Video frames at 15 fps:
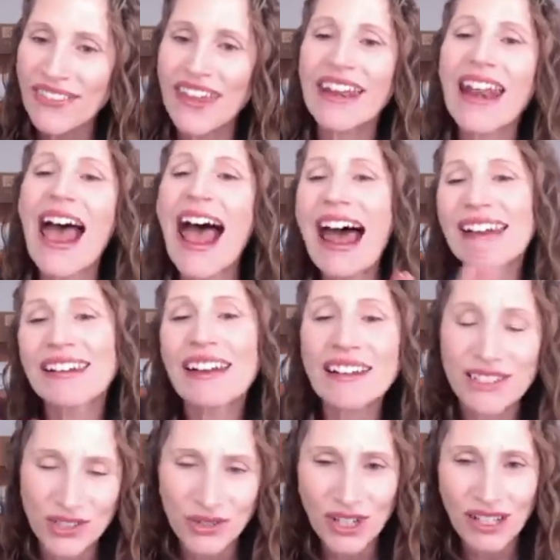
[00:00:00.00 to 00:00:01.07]
then add an
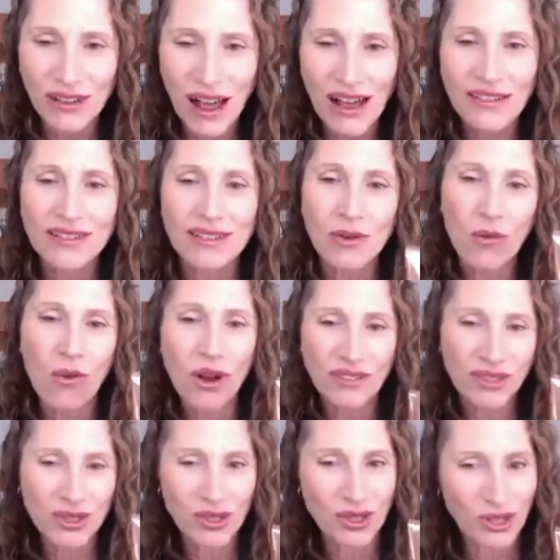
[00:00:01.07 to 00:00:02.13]
extra glass
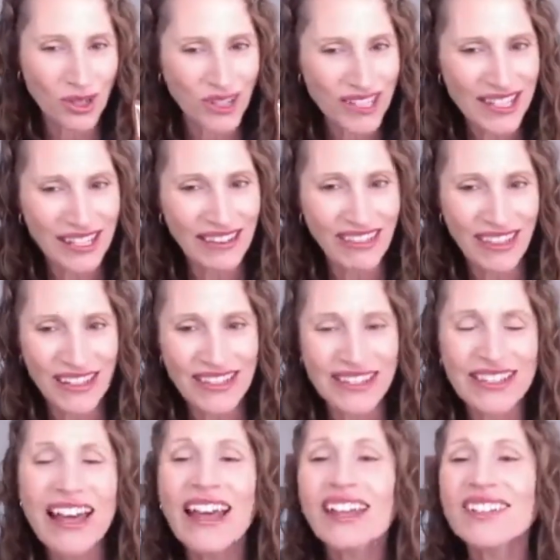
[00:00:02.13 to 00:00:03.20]
whilst you're using this,